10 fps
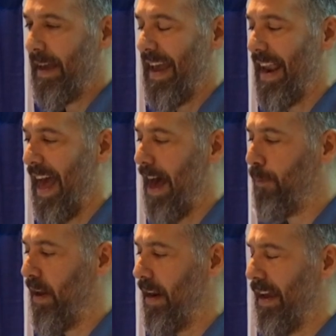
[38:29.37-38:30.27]
It
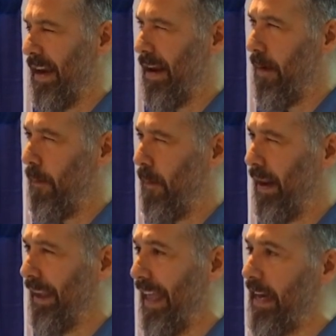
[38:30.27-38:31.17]
happened in
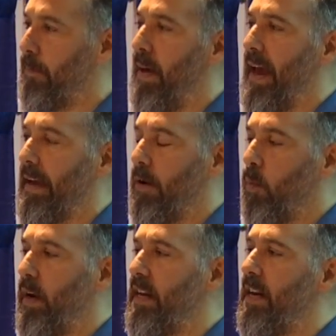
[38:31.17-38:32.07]
late May.
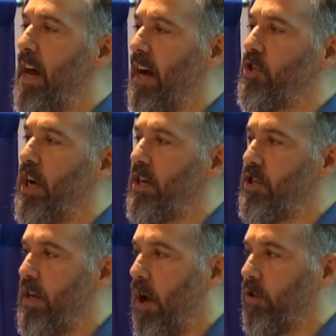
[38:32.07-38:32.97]
We did not change
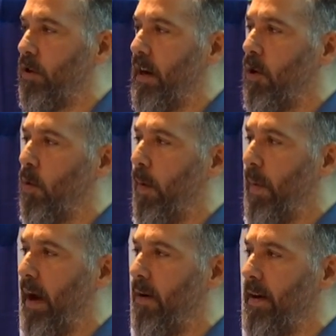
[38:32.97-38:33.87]
the alternator or
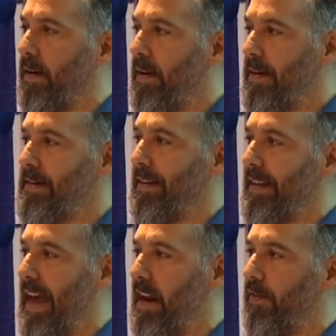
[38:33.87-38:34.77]
repair it till
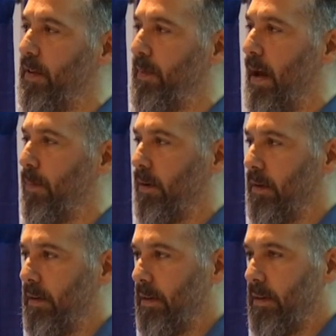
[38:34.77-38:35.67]
the end of September.
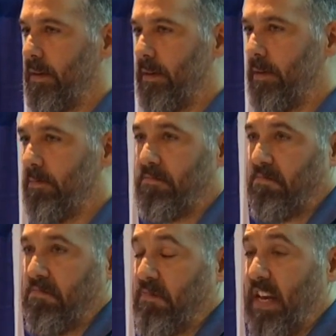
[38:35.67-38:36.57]

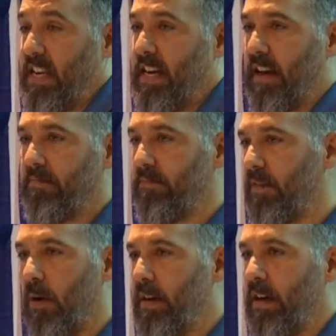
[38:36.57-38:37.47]
Didn't need
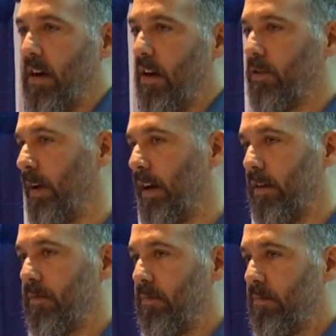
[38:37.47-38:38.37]
it. Don't need an alternator.